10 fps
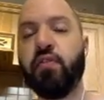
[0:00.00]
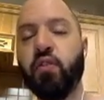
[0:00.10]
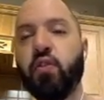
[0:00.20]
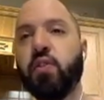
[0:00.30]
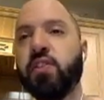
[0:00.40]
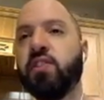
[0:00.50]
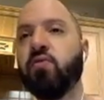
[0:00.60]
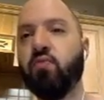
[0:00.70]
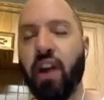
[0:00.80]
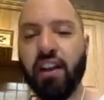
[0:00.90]
For your content
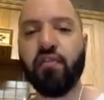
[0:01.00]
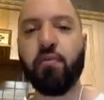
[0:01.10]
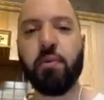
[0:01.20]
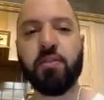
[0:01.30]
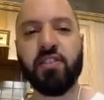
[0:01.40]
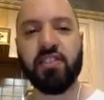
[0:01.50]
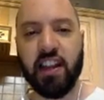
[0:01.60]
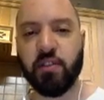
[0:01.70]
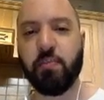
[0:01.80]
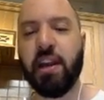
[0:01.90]
to rank, for people to stay
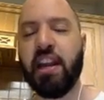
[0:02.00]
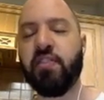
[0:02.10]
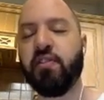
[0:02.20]
on the page,